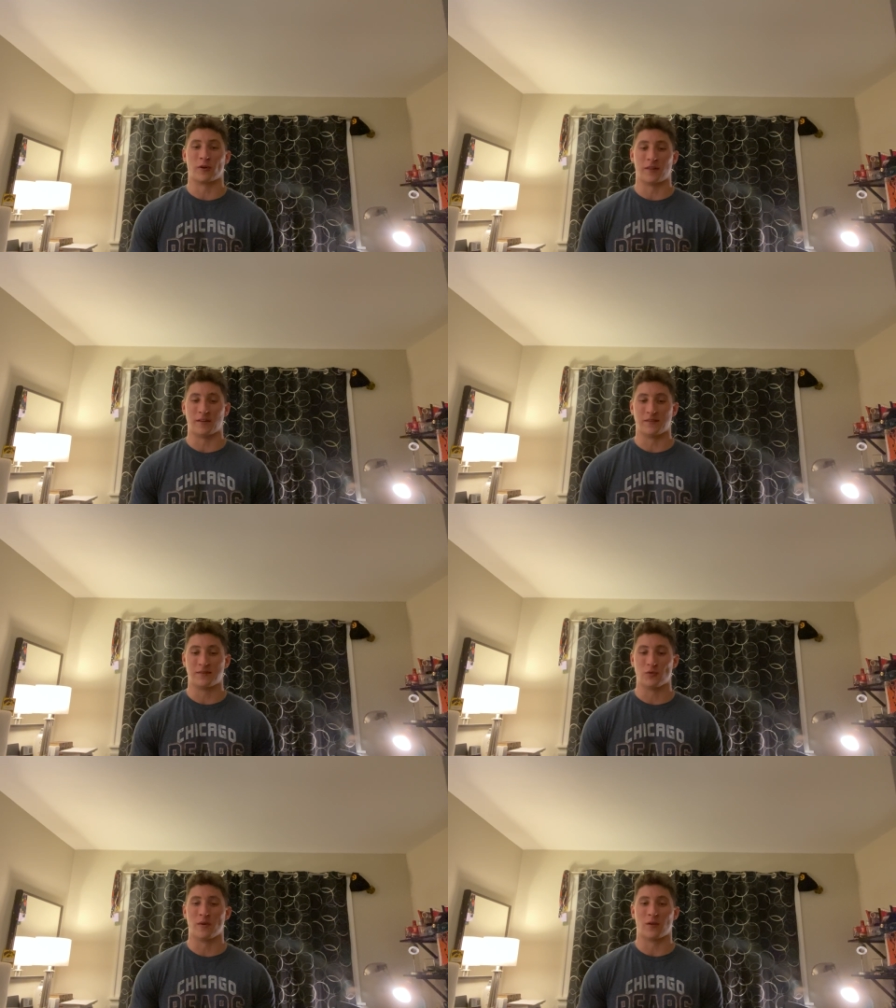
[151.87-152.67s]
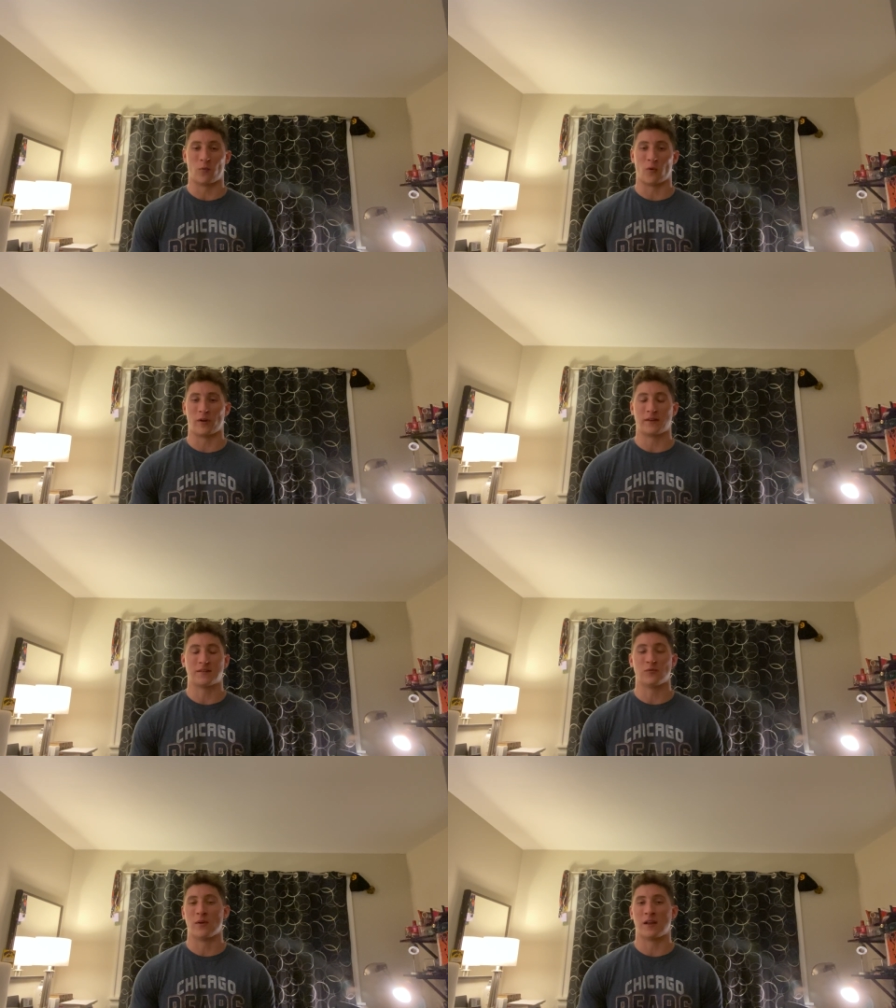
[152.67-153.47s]
and the
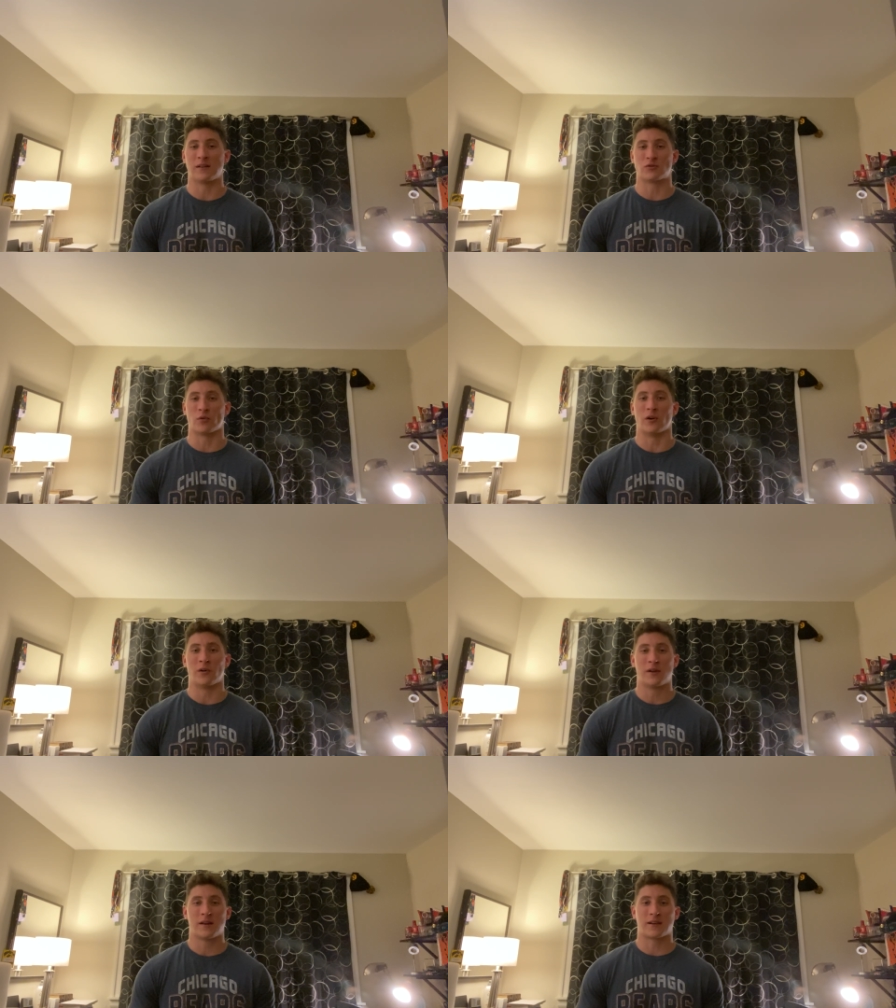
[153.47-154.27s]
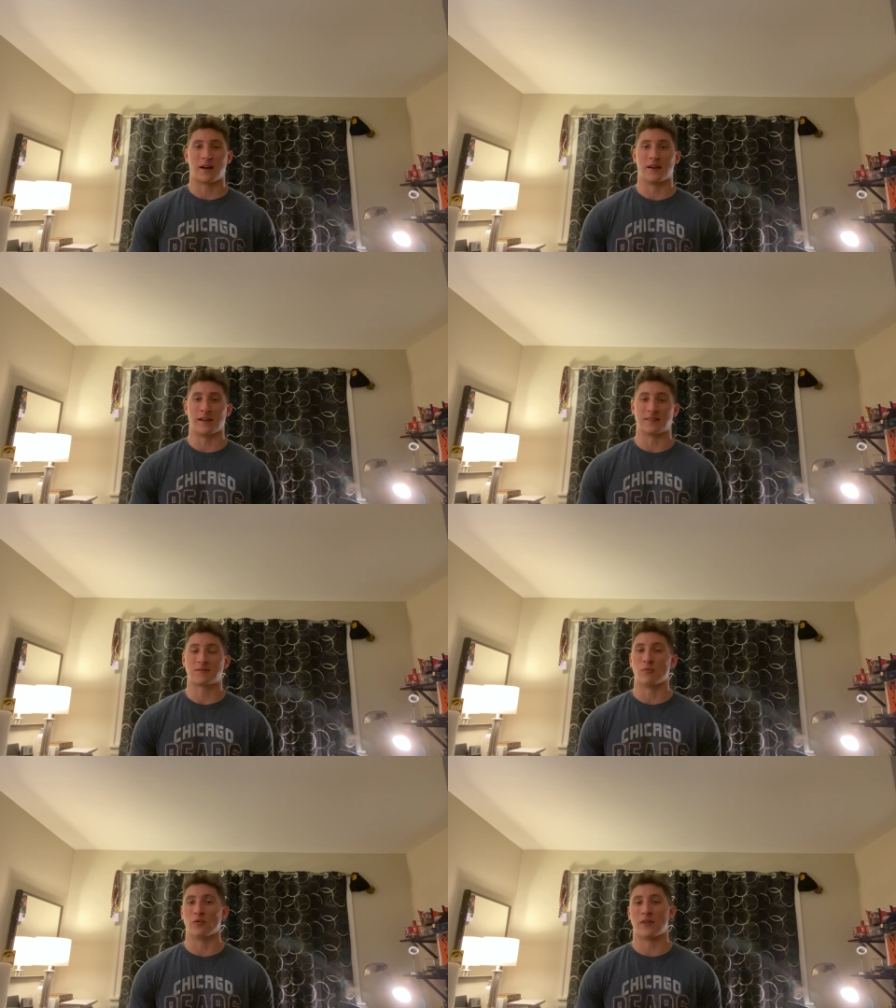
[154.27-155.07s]
2-minute drill kind of gets
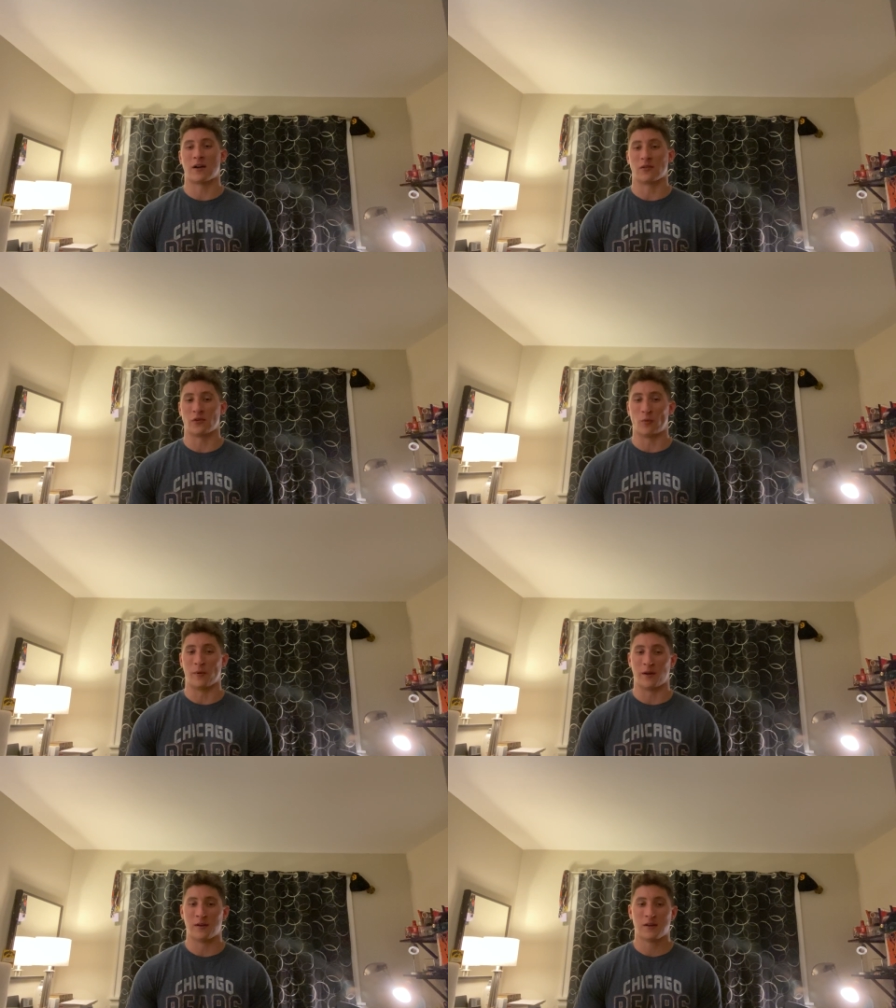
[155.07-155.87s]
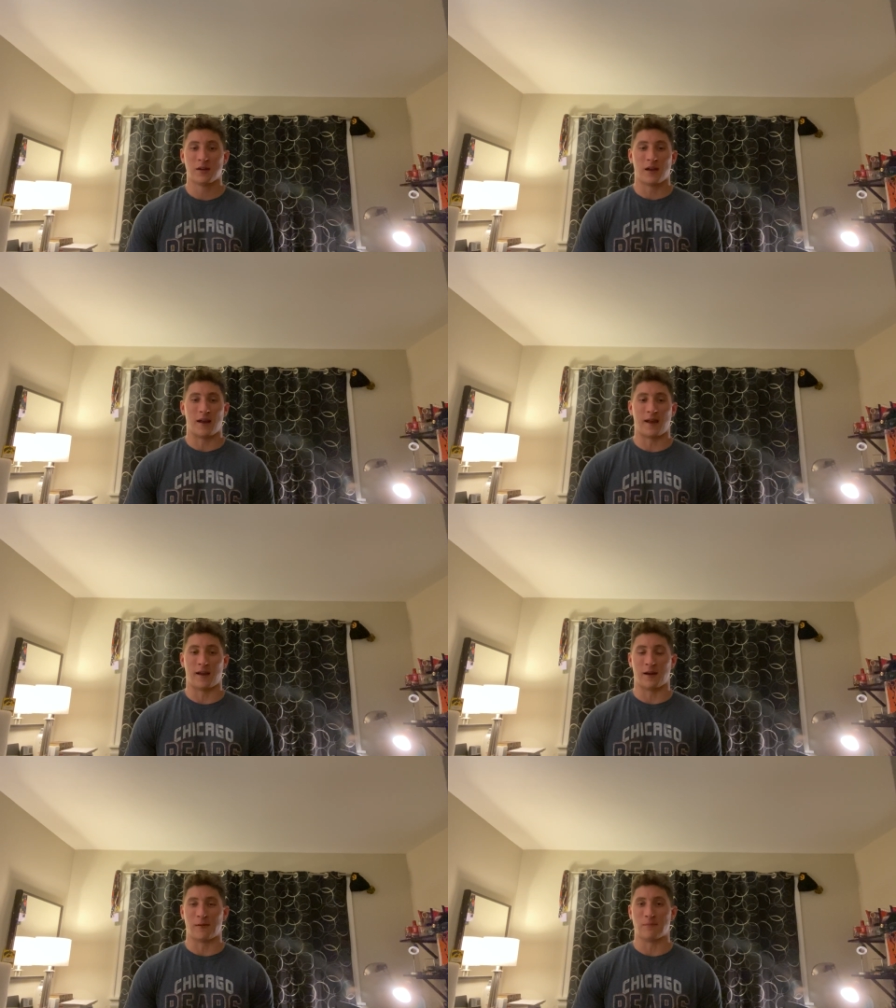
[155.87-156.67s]
smoothed out a little bit.
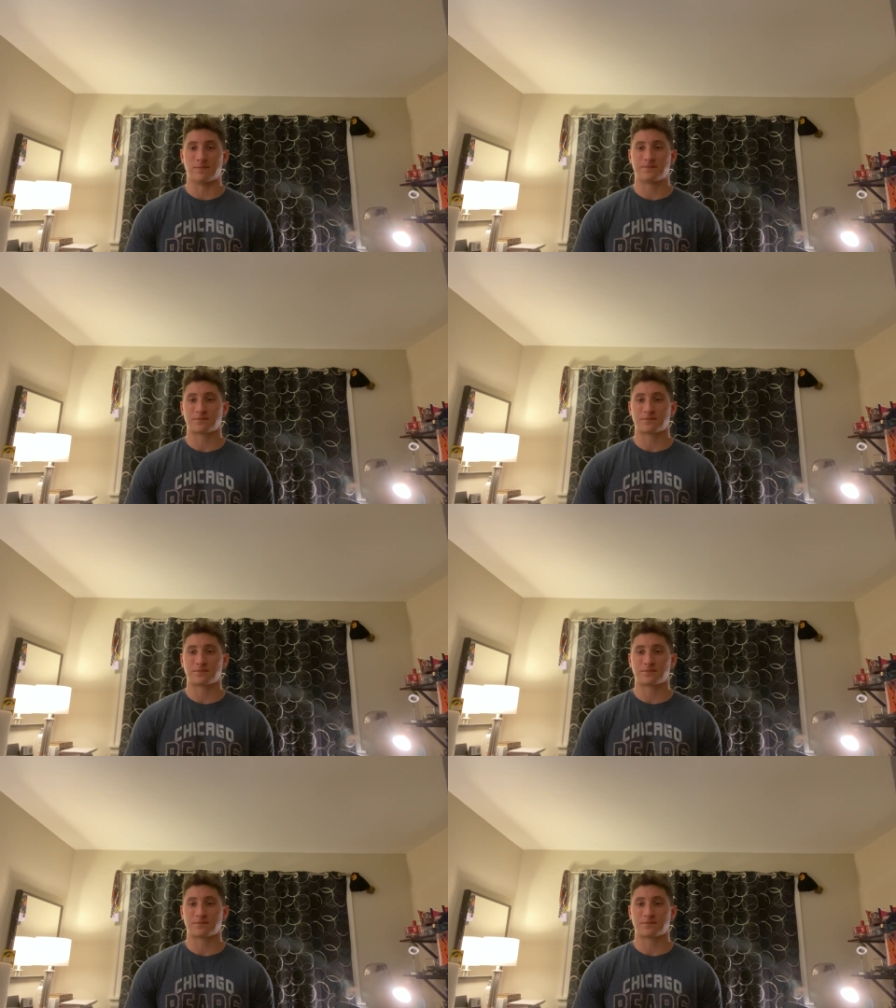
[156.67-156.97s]
And